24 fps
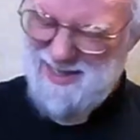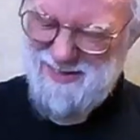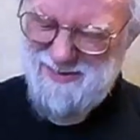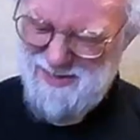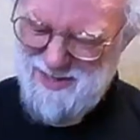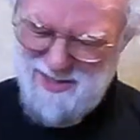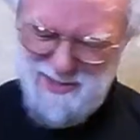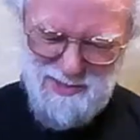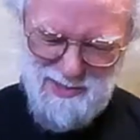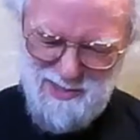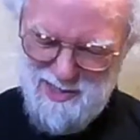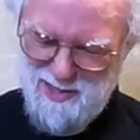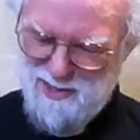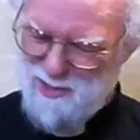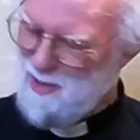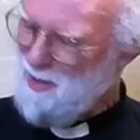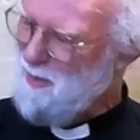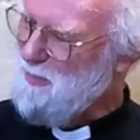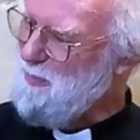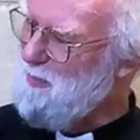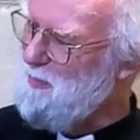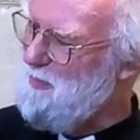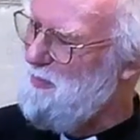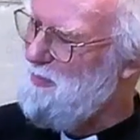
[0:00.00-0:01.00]
That's
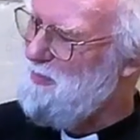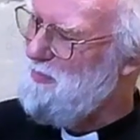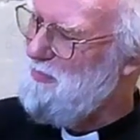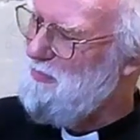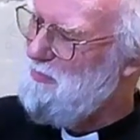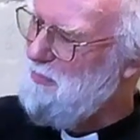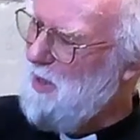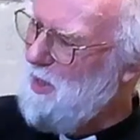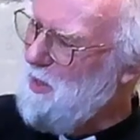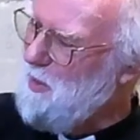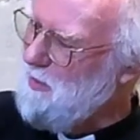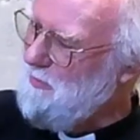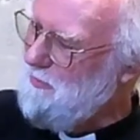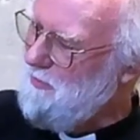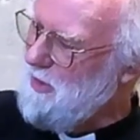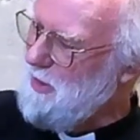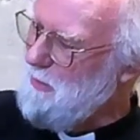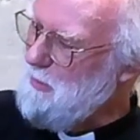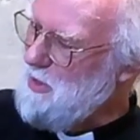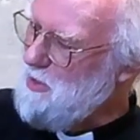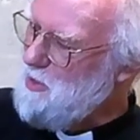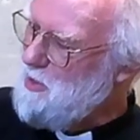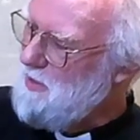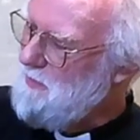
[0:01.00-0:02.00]
such a
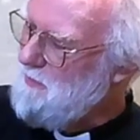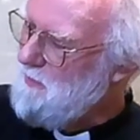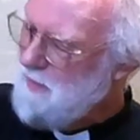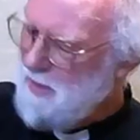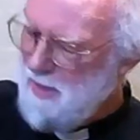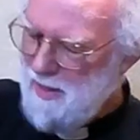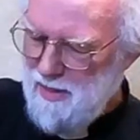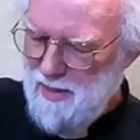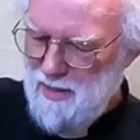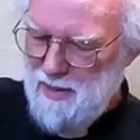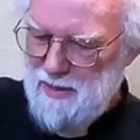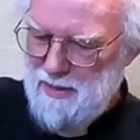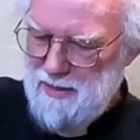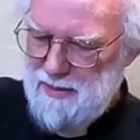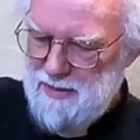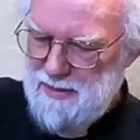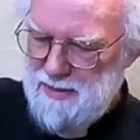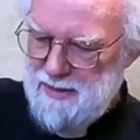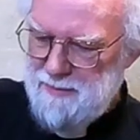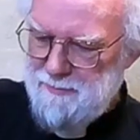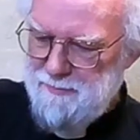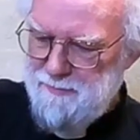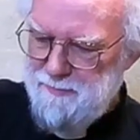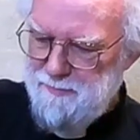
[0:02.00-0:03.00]
powerful image.
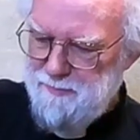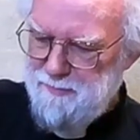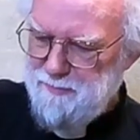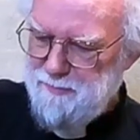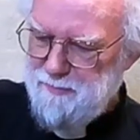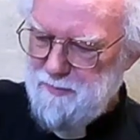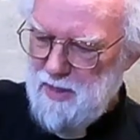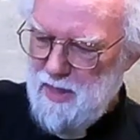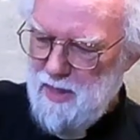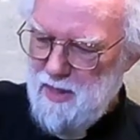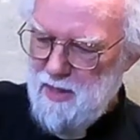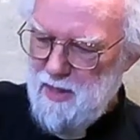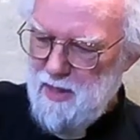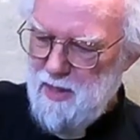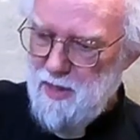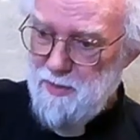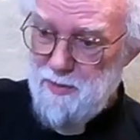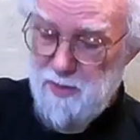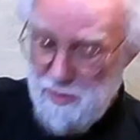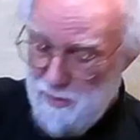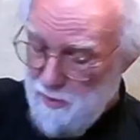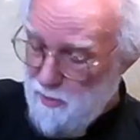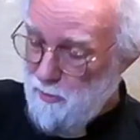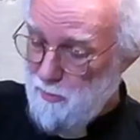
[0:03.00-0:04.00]
Yes. And
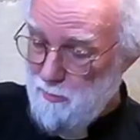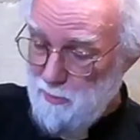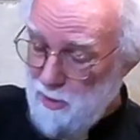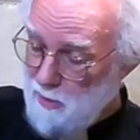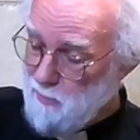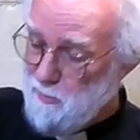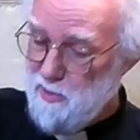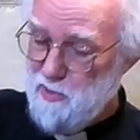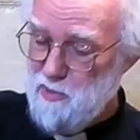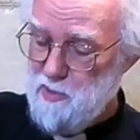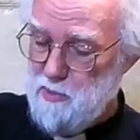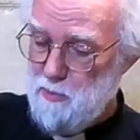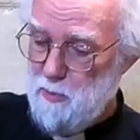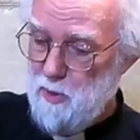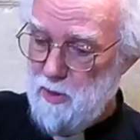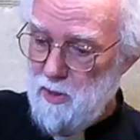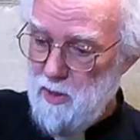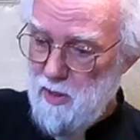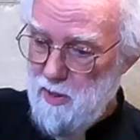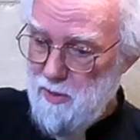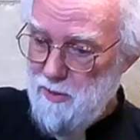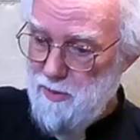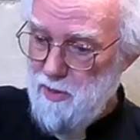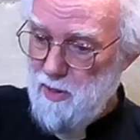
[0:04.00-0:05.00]
then there are moments
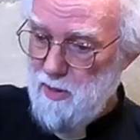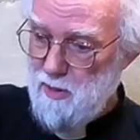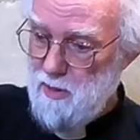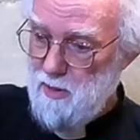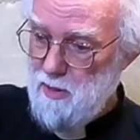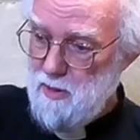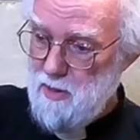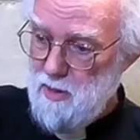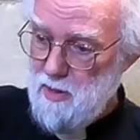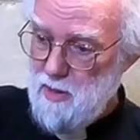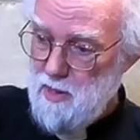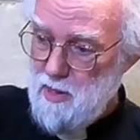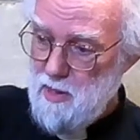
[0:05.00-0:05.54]
when I think